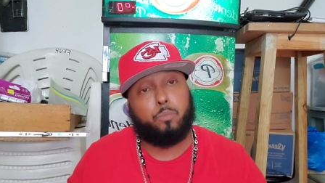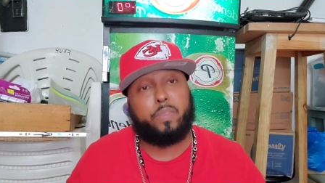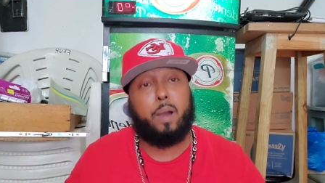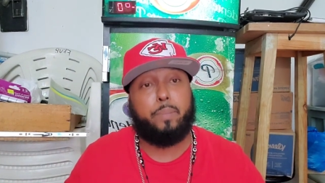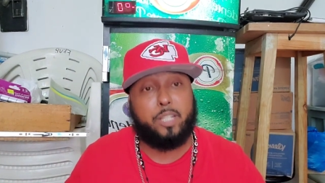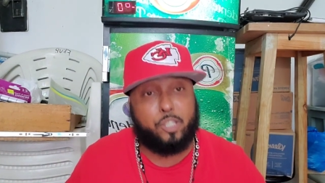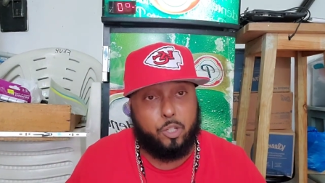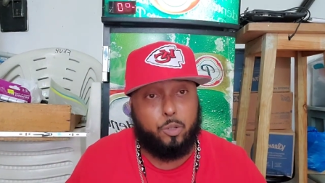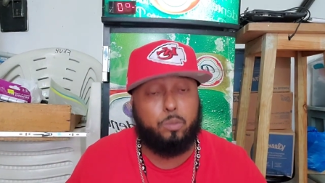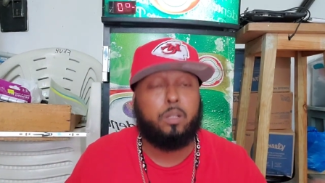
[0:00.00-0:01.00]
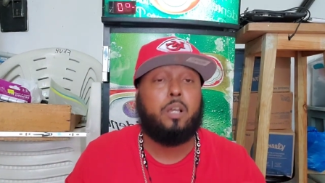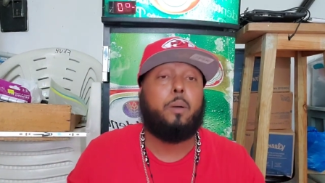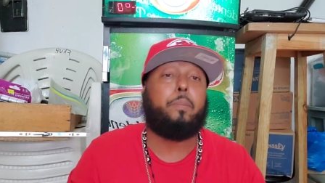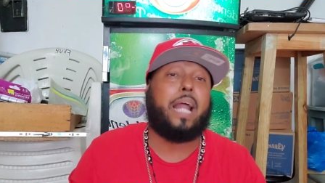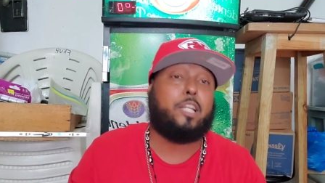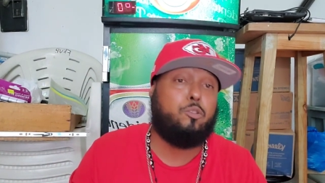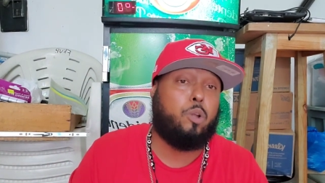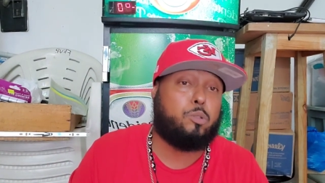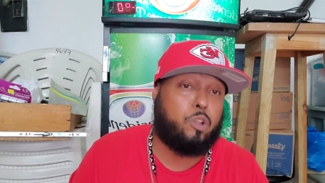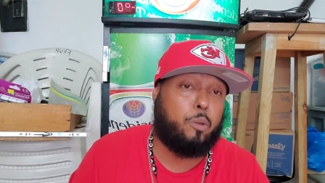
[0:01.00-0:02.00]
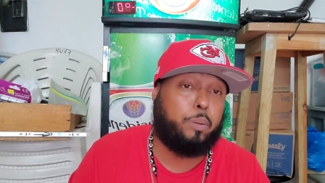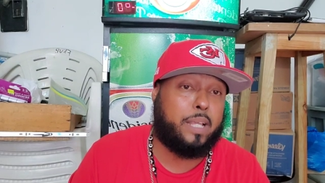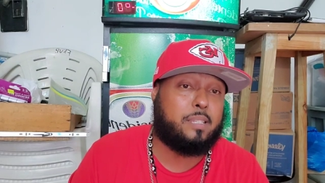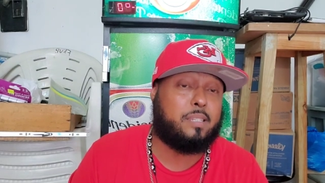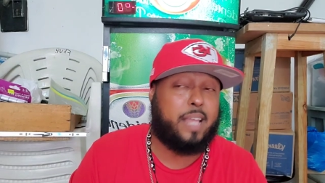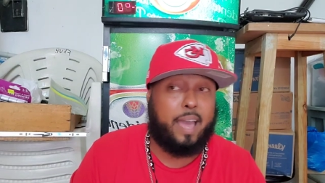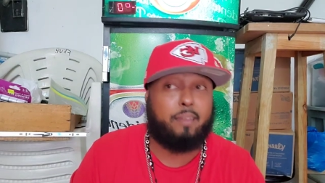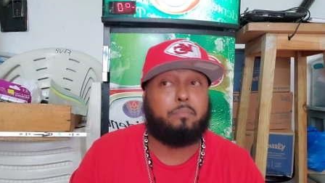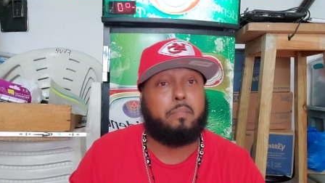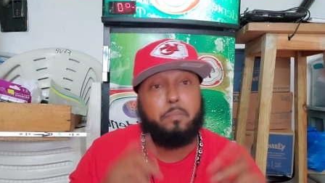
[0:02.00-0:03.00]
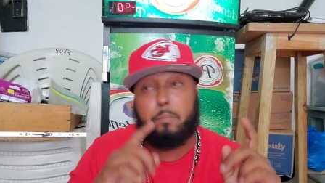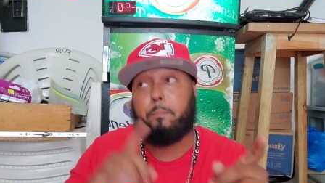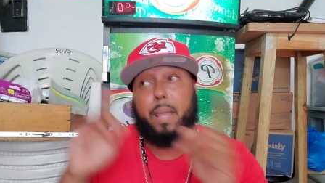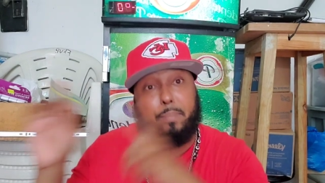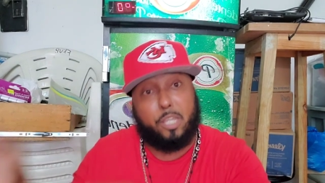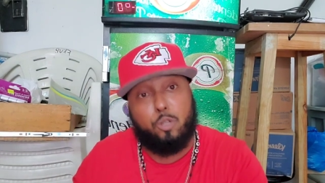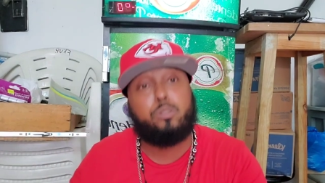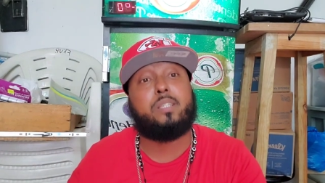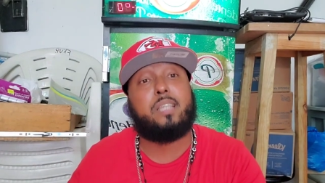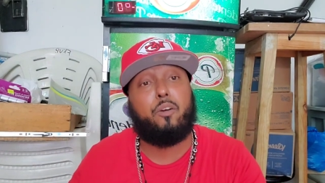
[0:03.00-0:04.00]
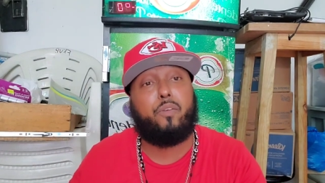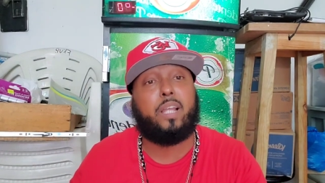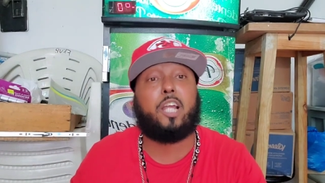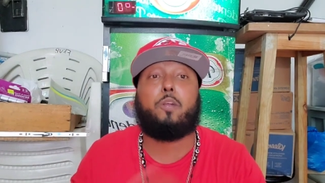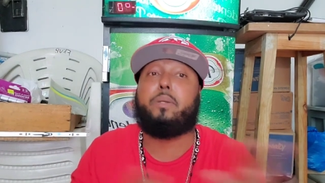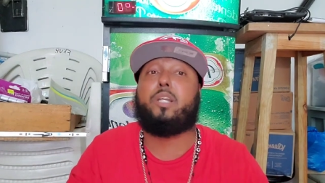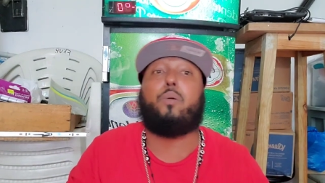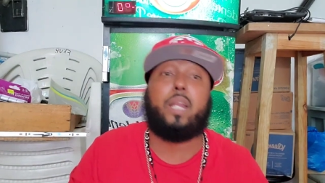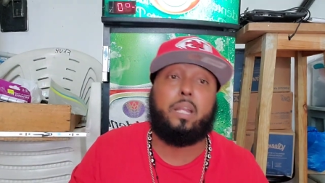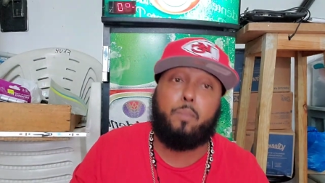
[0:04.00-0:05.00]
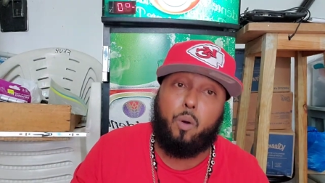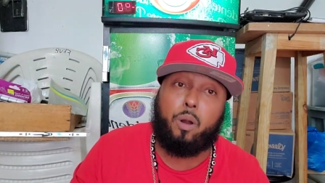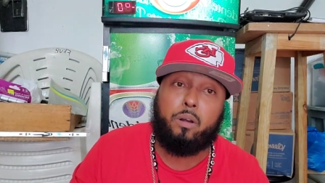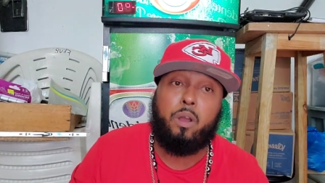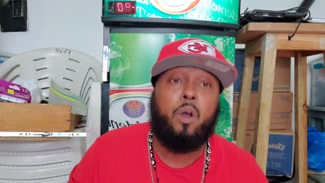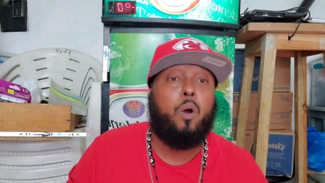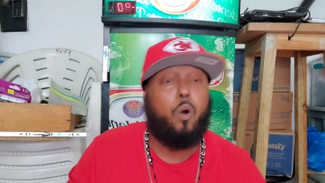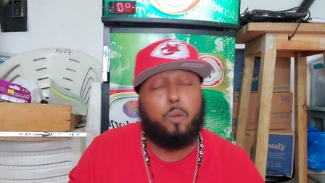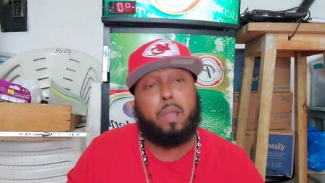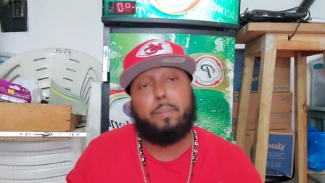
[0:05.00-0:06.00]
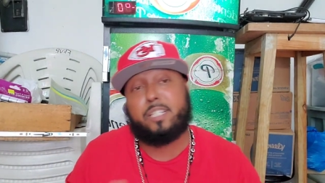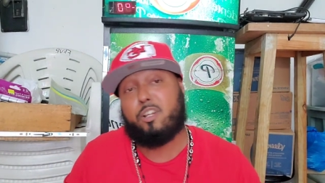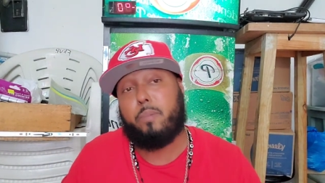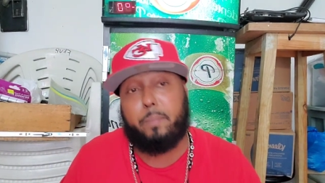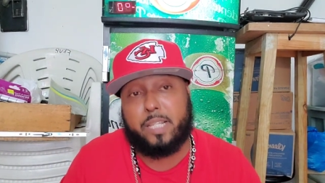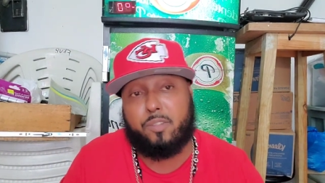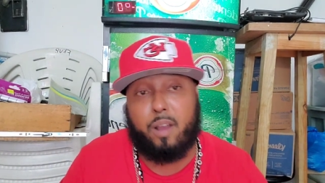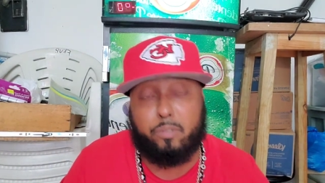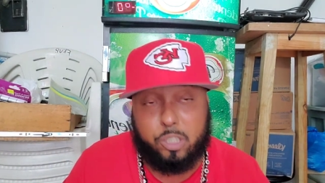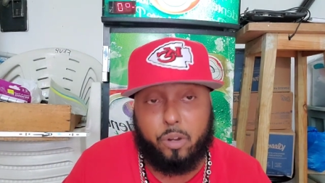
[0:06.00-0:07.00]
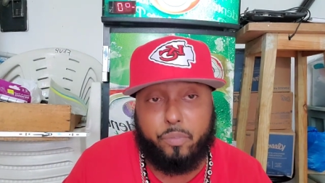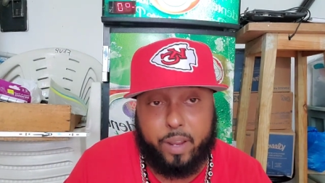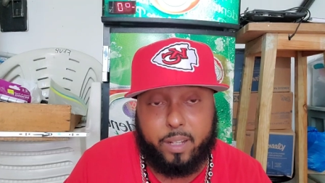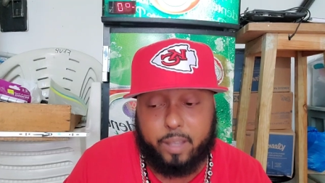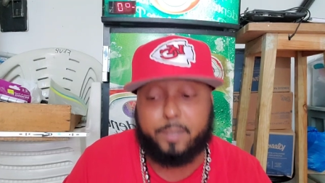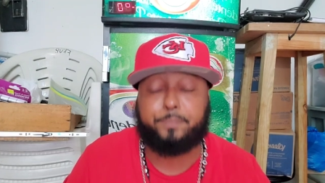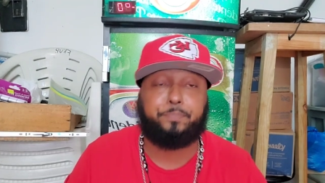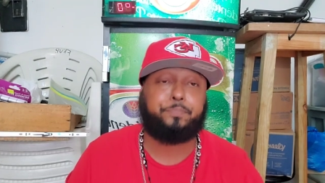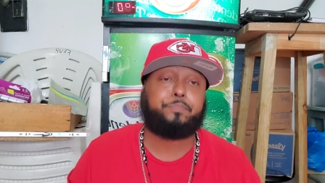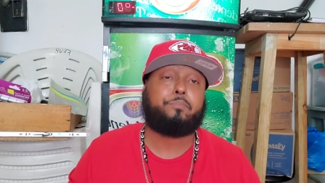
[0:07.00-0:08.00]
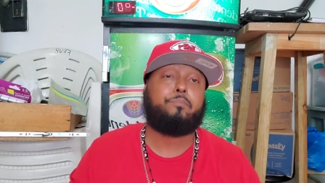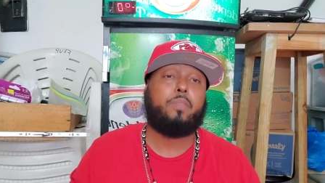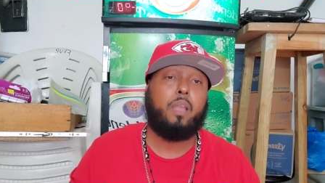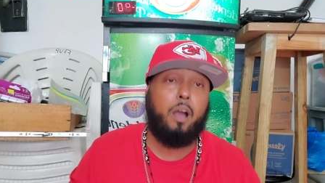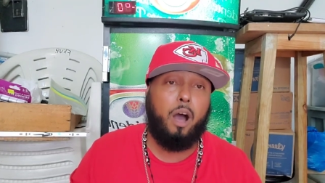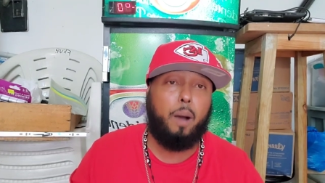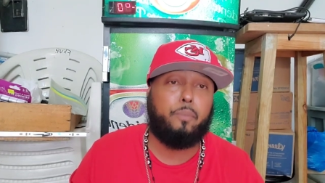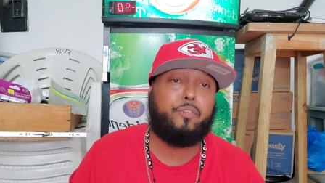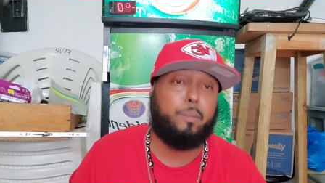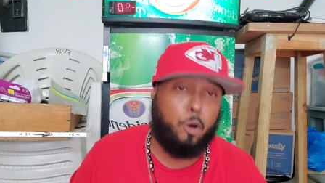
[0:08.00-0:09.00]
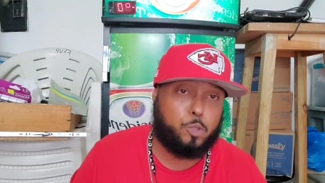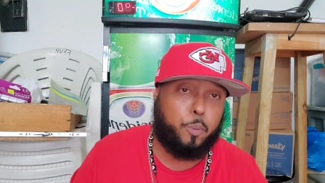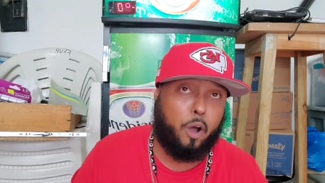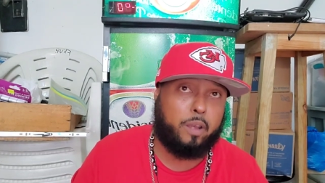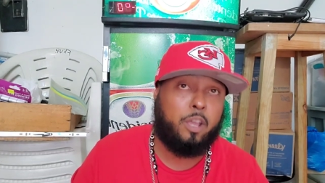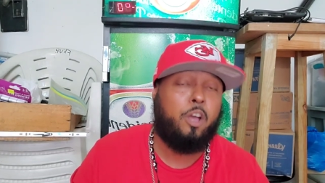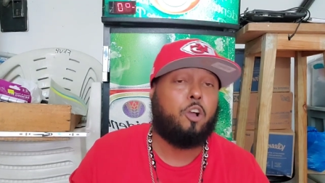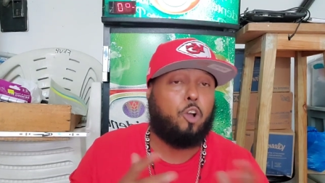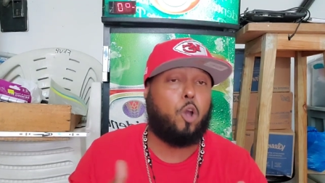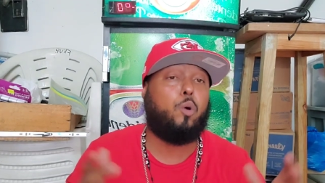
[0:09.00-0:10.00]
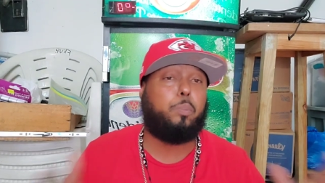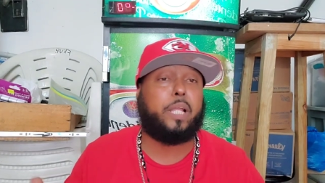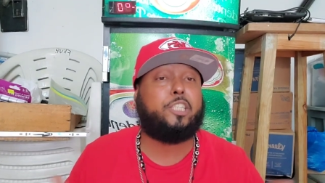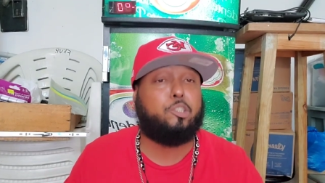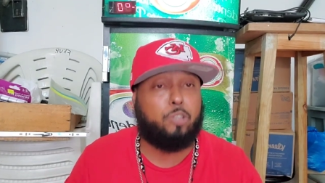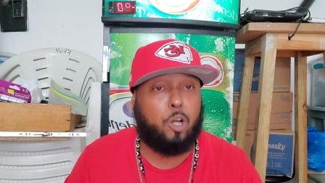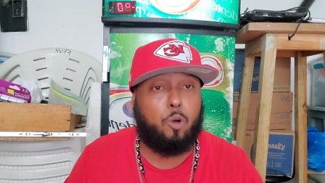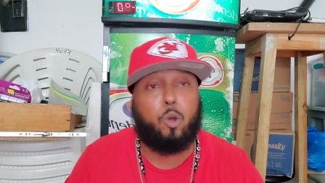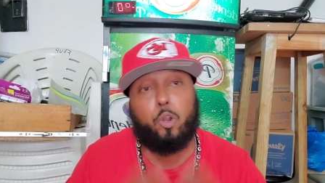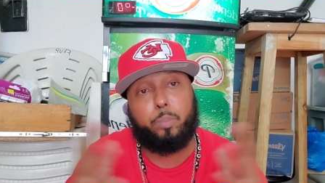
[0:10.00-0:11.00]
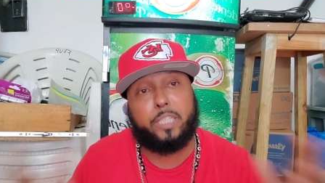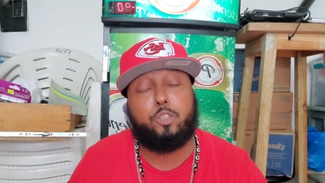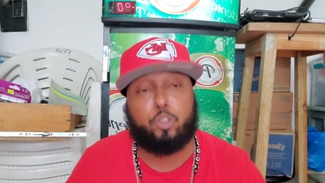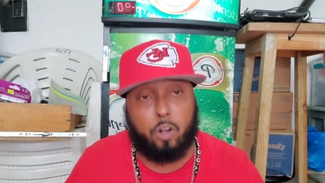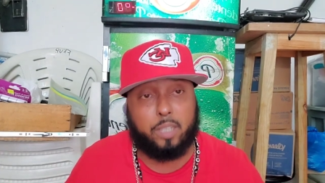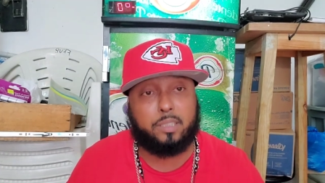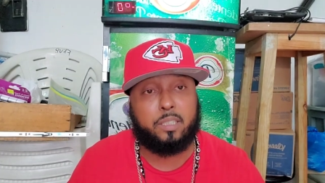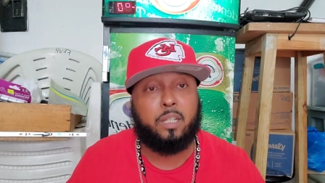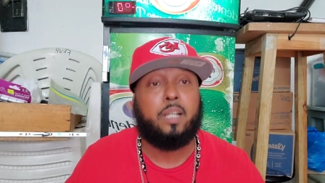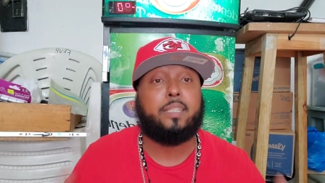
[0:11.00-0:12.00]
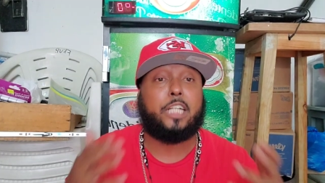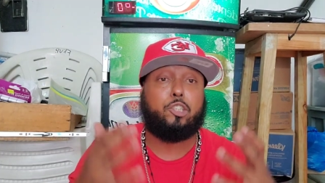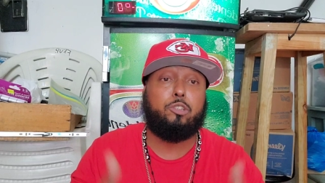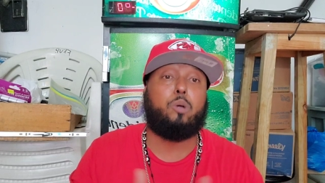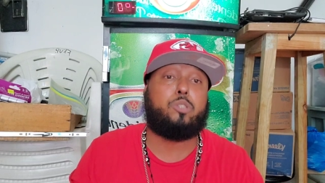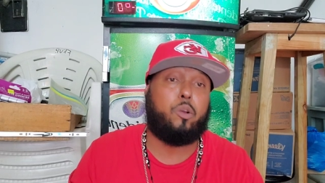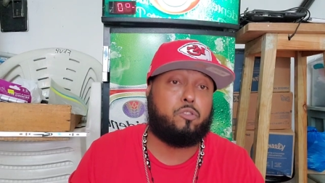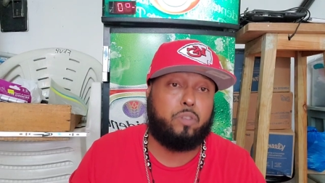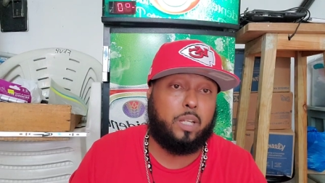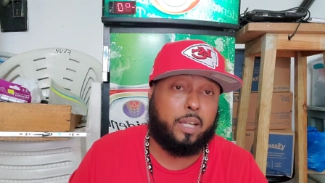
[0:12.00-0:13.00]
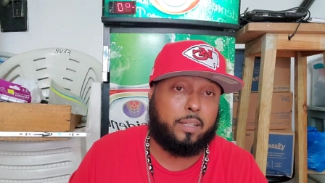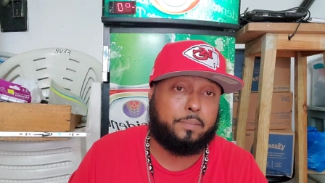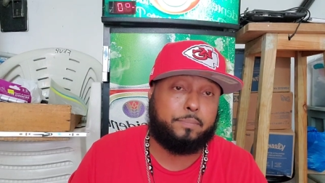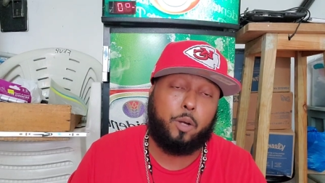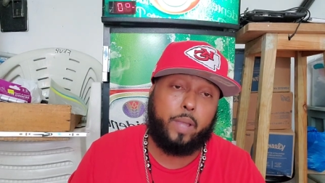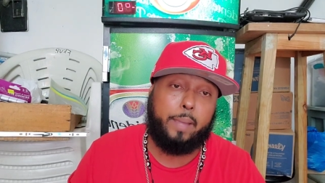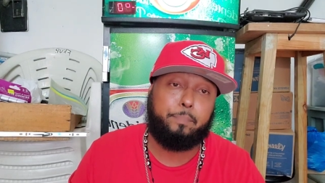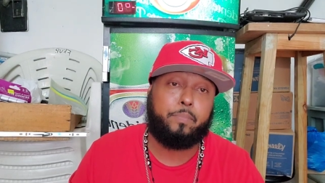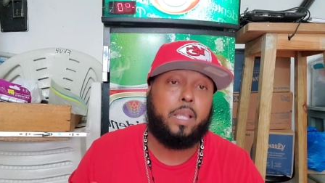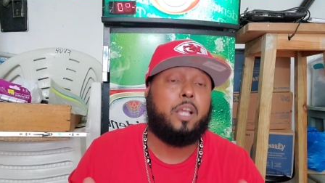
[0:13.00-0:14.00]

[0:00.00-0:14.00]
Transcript: without being sued, but I do know certain places that maybe used to sell fake liquor but don't anymore, or maybe still may mess around with certain fake liquor. Uh, but for the most part, go to a place you know, go to a place you trust, that you know serves real liquor, okay?